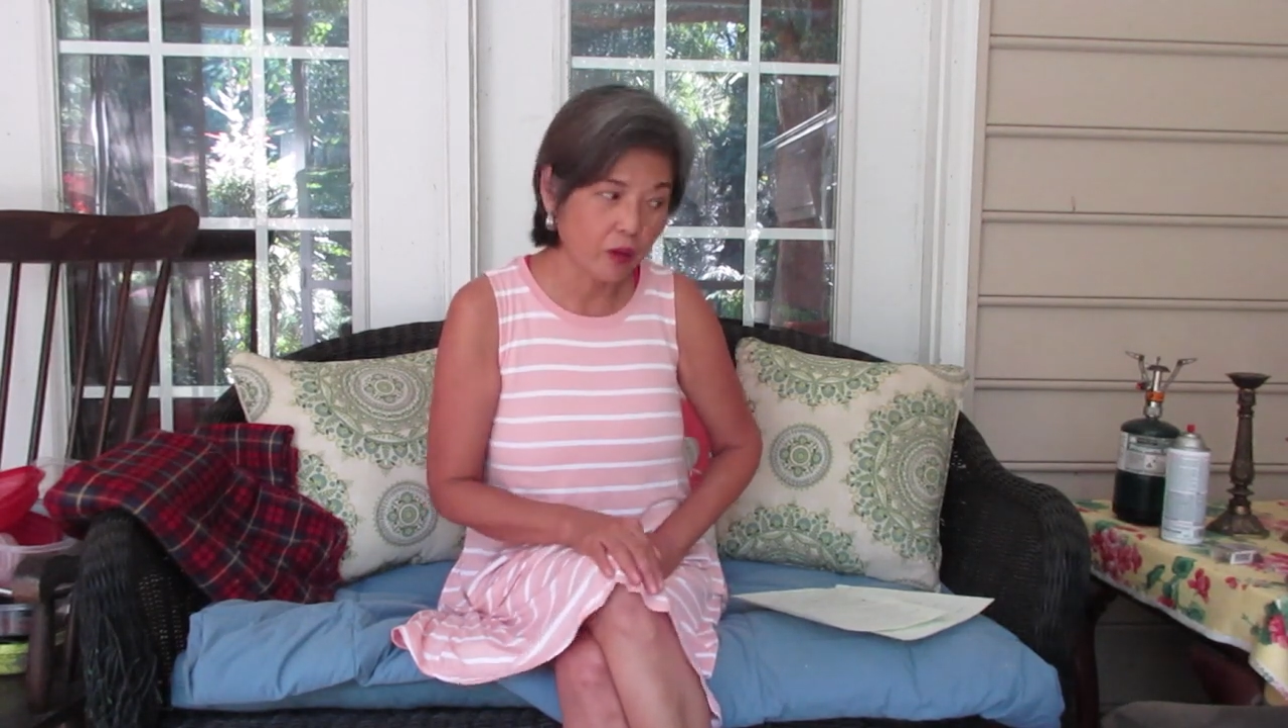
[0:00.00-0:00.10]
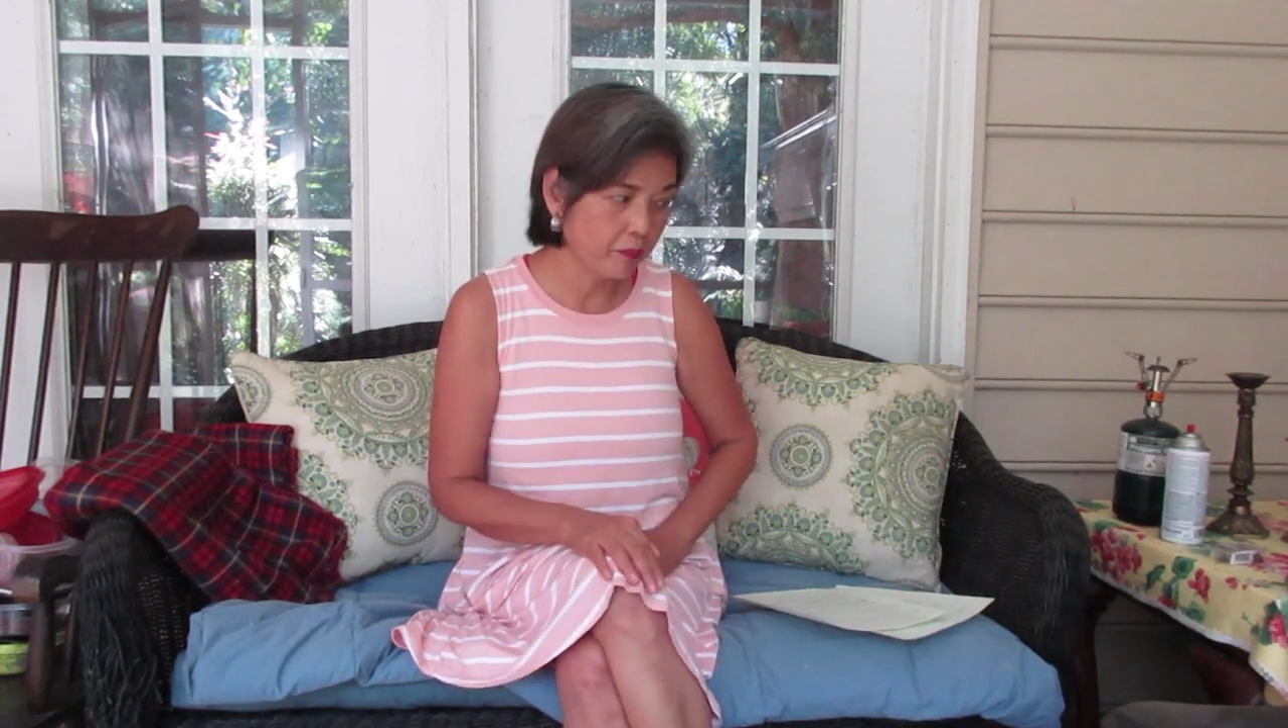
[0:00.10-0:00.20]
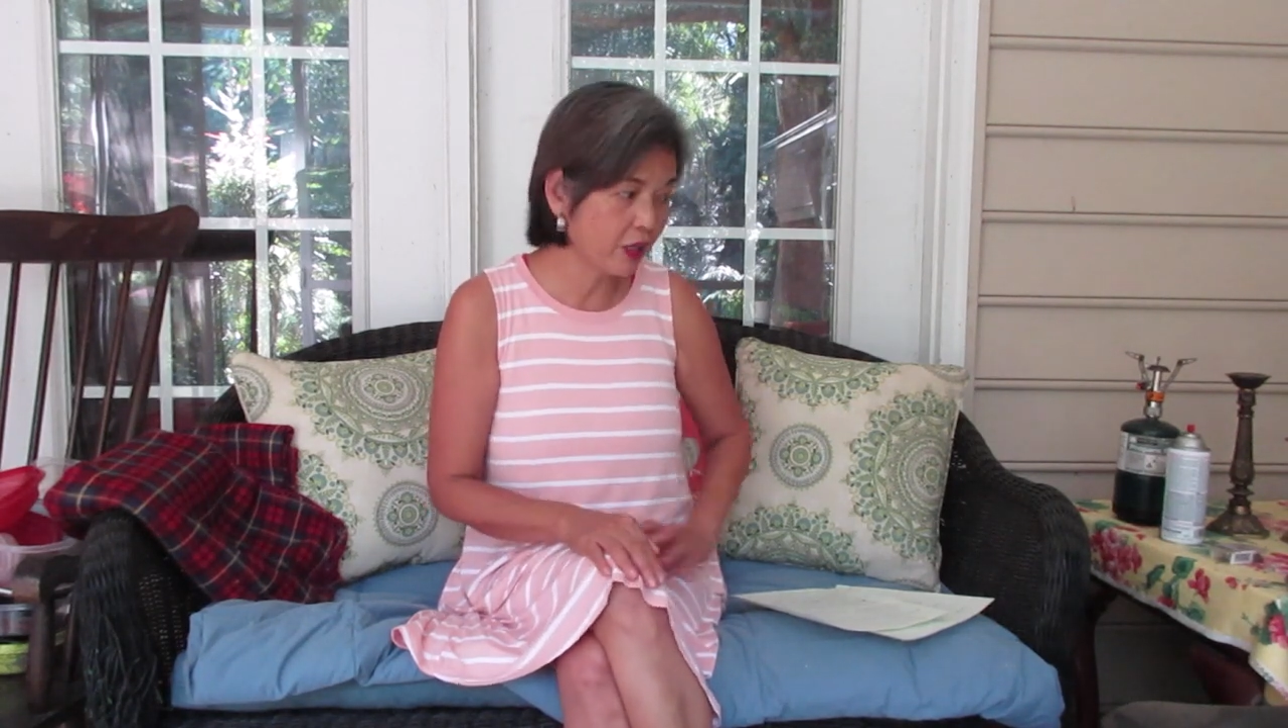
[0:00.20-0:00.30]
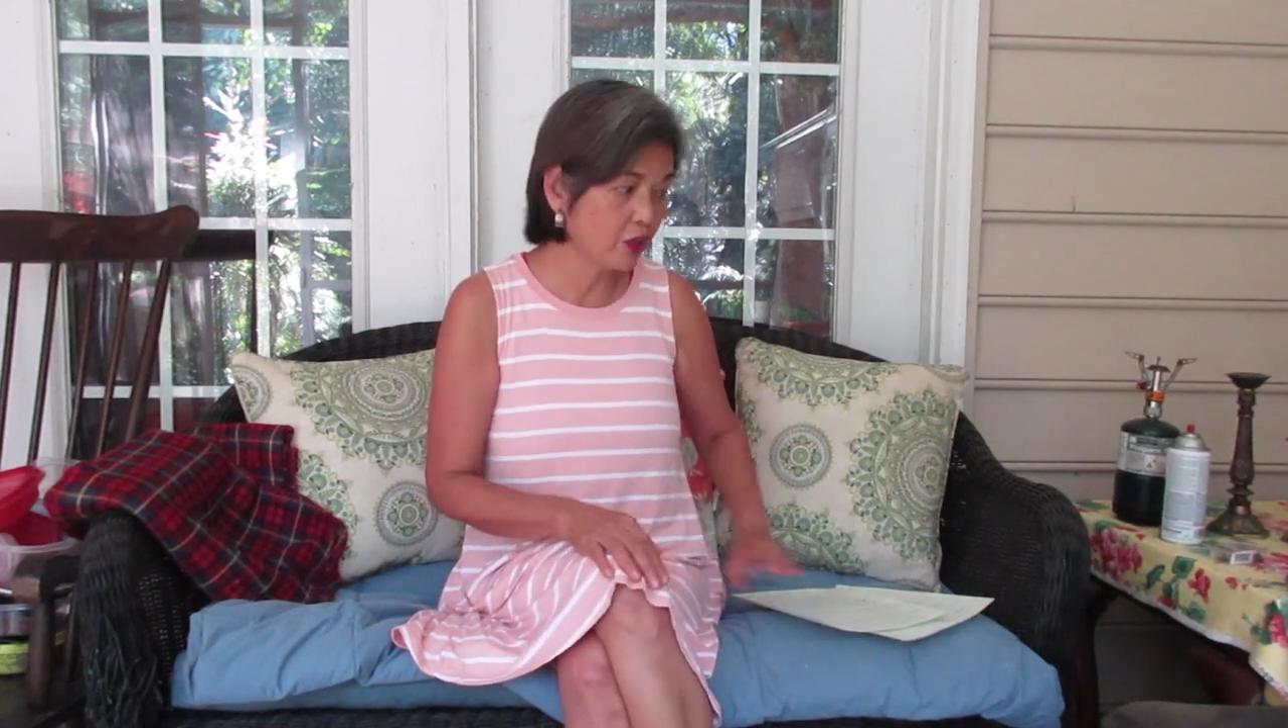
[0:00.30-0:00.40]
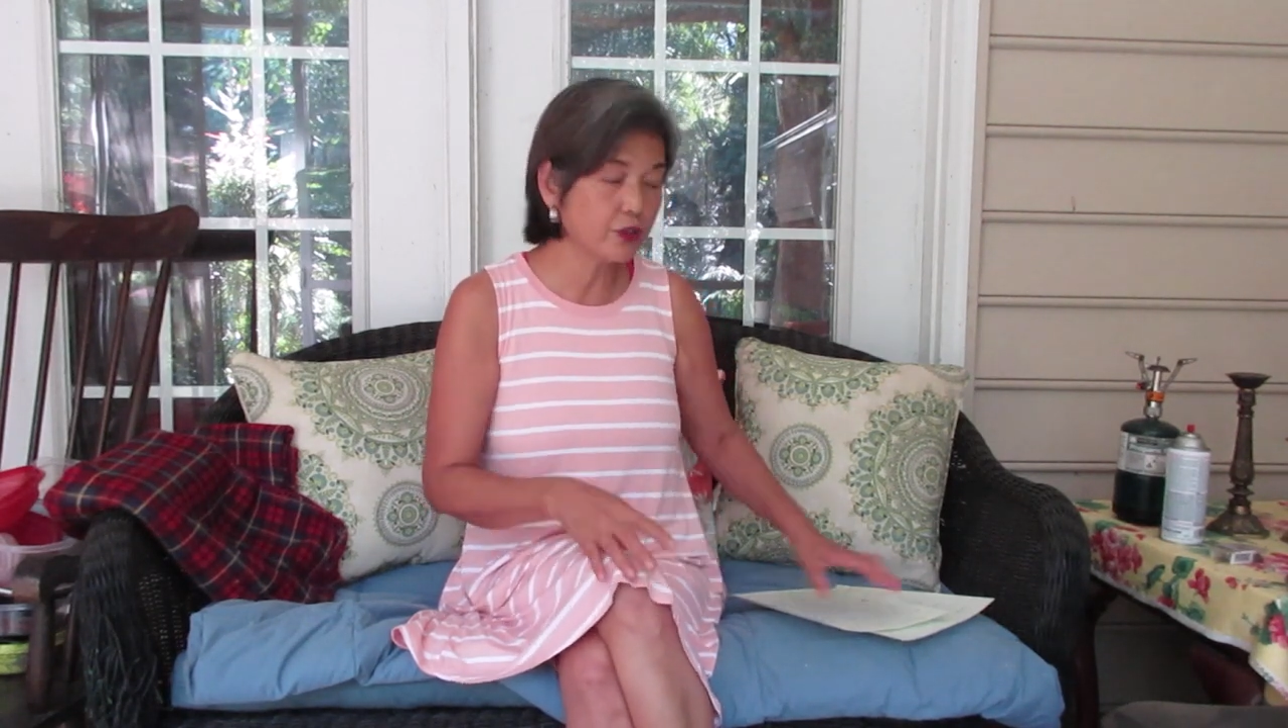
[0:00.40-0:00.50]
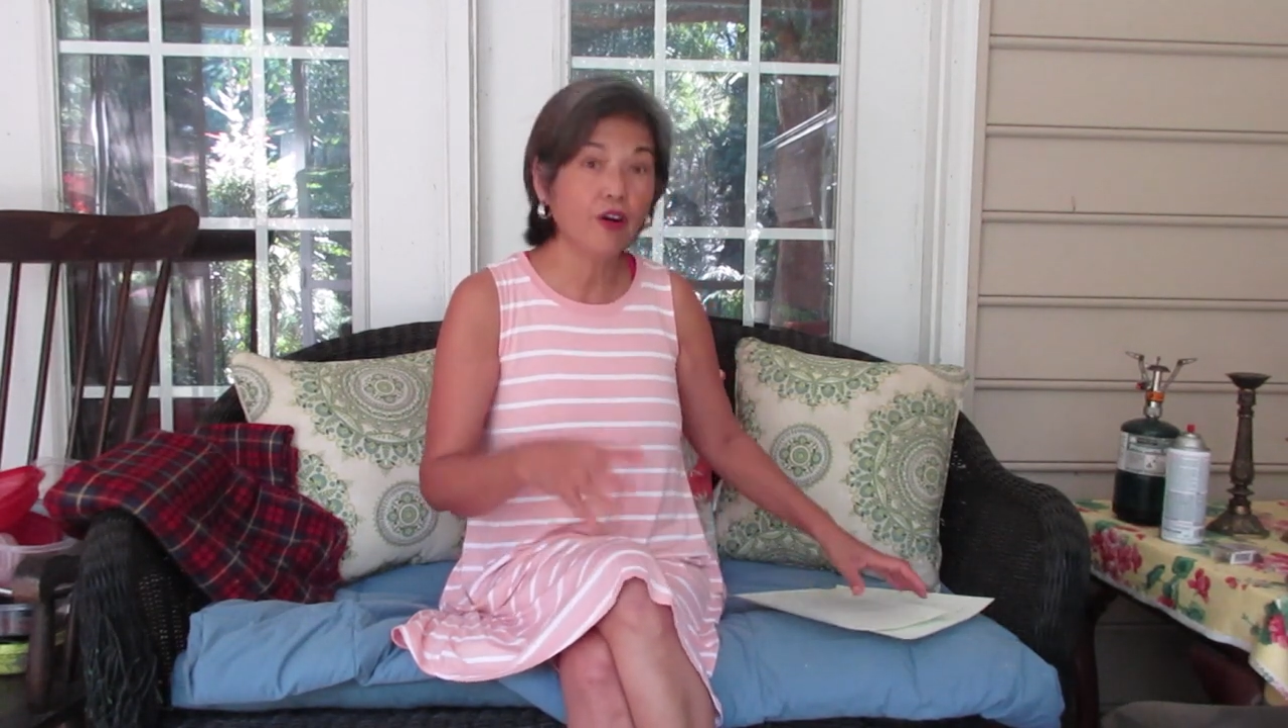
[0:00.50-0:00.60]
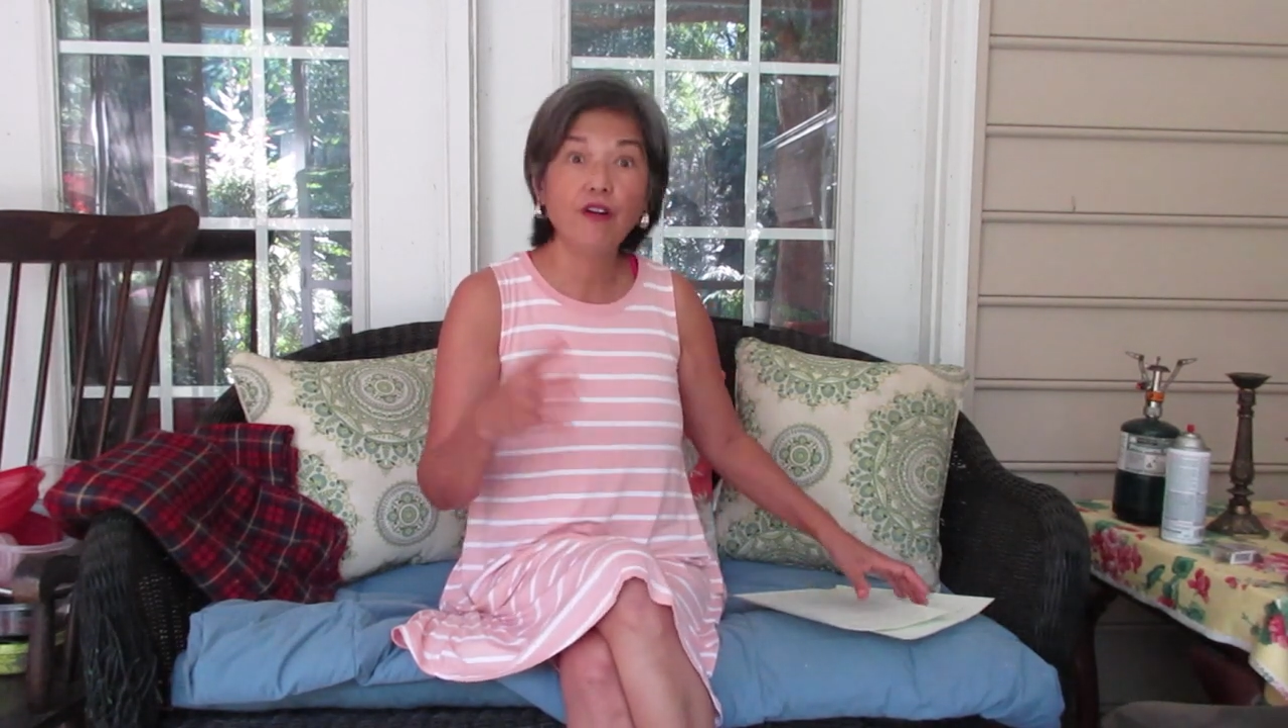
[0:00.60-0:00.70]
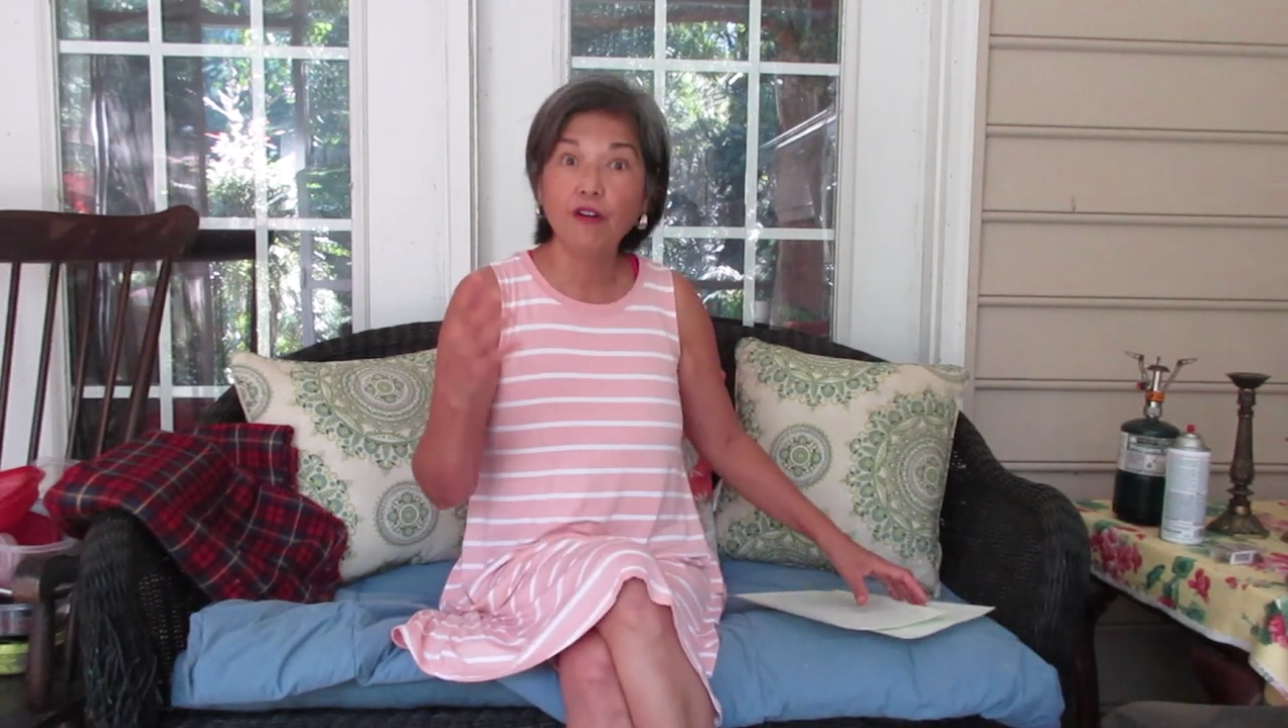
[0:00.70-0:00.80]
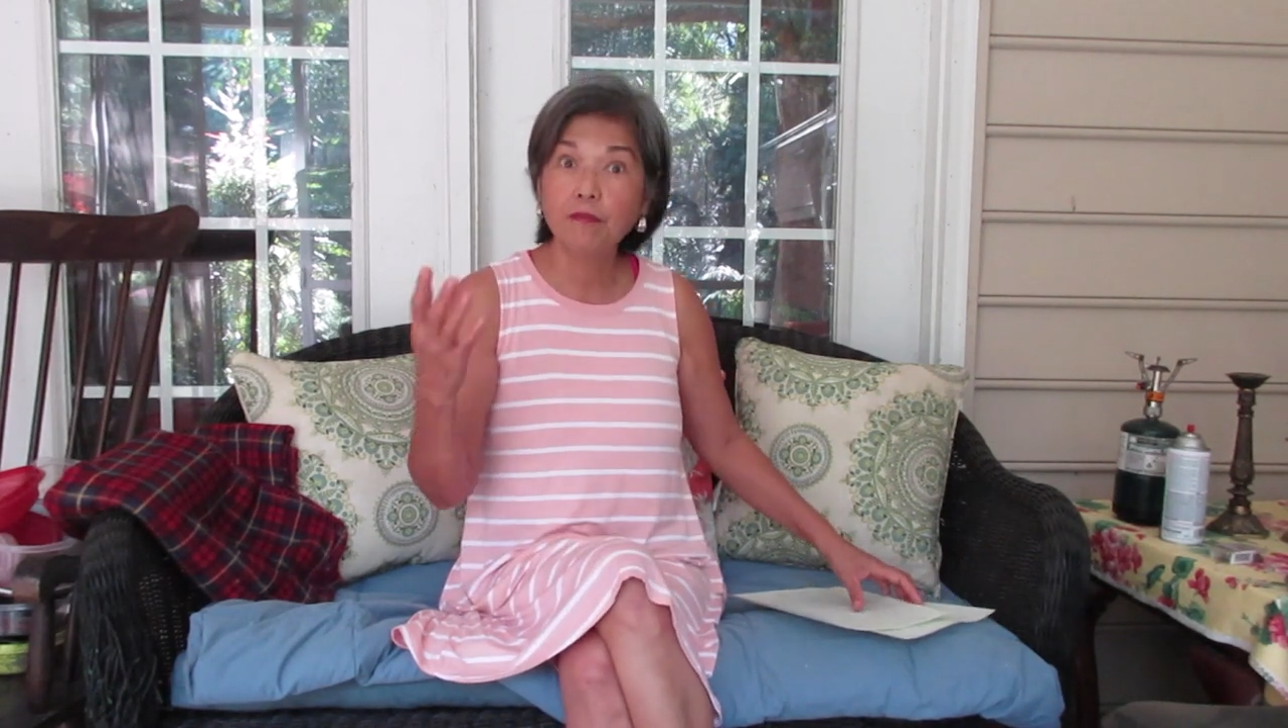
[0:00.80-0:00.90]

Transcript: because all